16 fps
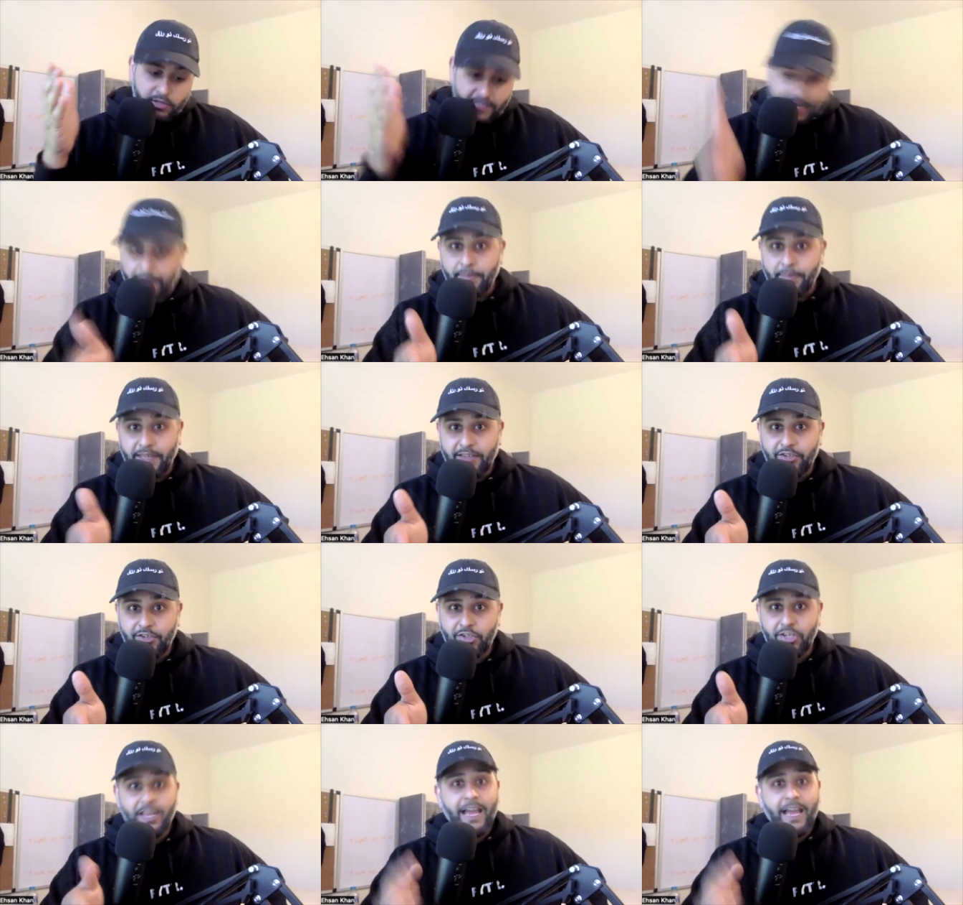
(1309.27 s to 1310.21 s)
you
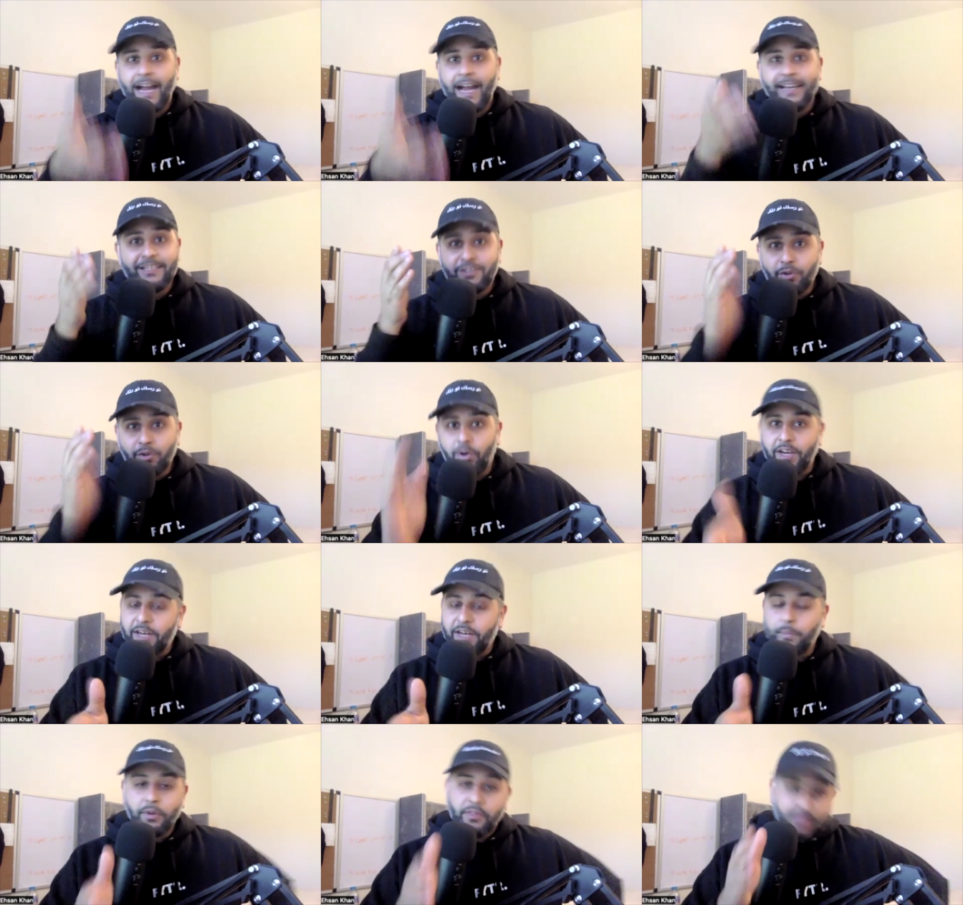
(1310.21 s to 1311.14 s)
damage, and he's not going
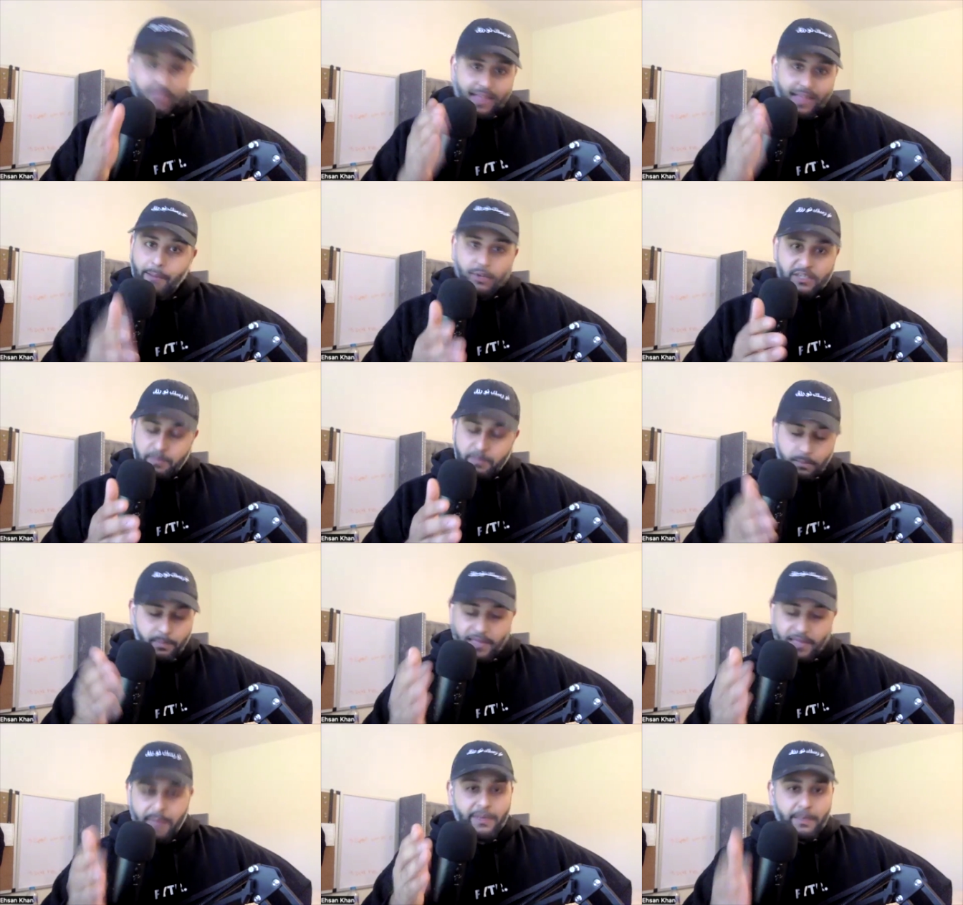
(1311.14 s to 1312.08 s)
to put that much,
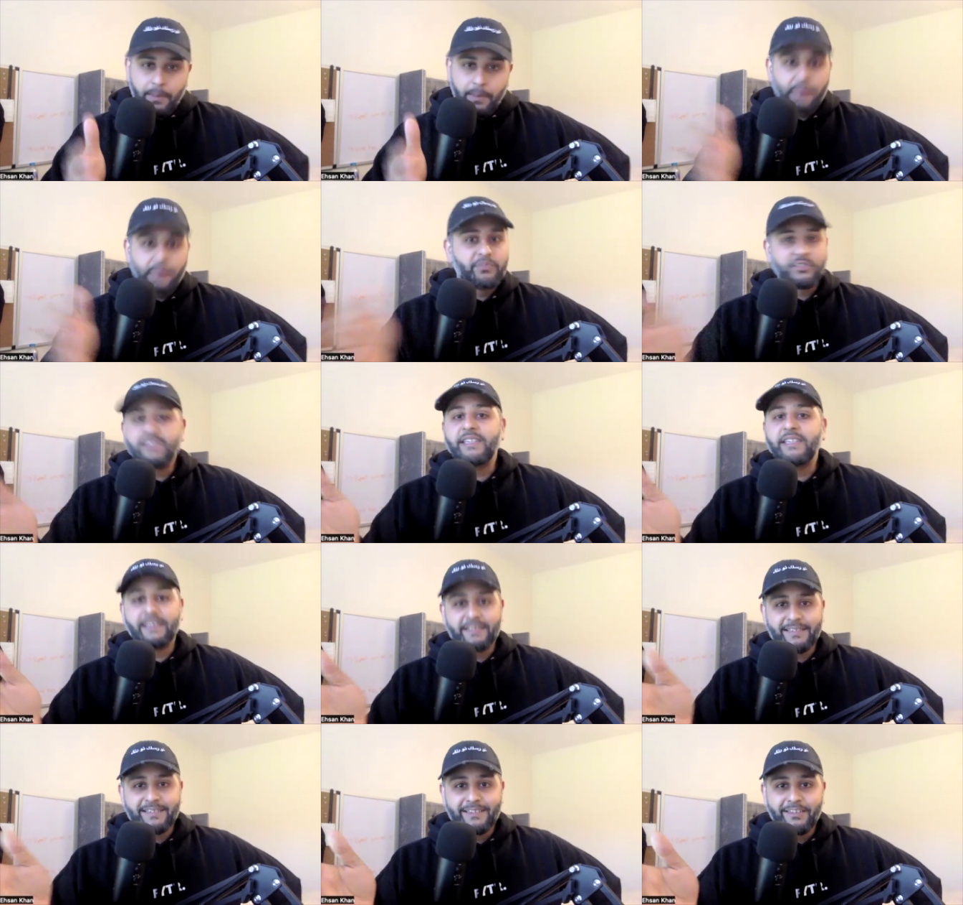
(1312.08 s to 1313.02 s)
that many bums on
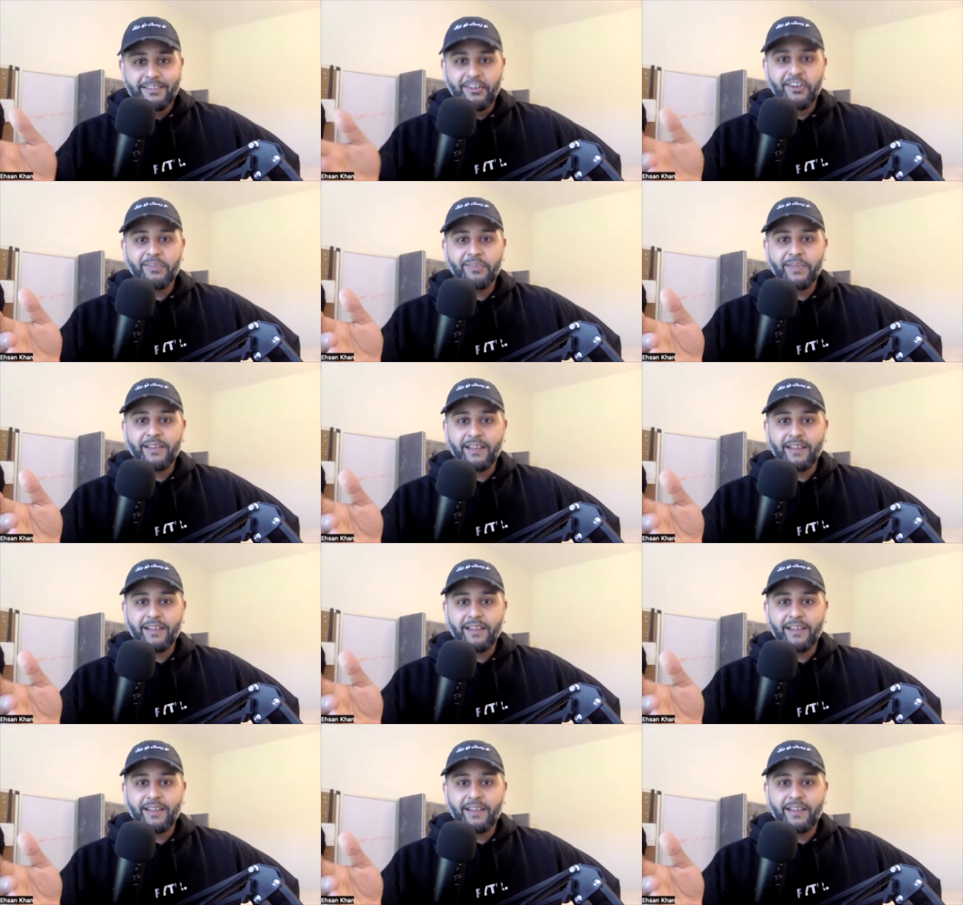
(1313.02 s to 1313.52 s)
seats. You know what I mean?